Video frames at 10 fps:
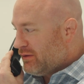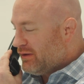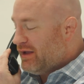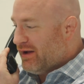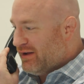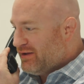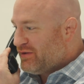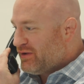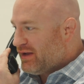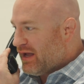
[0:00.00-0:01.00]
and, and
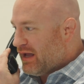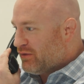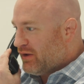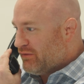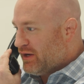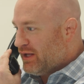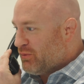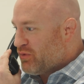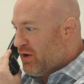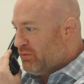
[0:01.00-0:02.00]
proactive customer
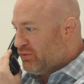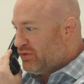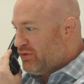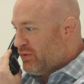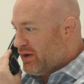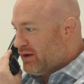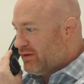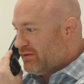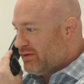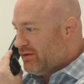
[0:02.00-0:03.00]
service, if you will.
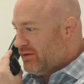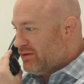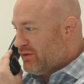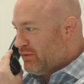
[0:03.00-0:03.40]
Hormone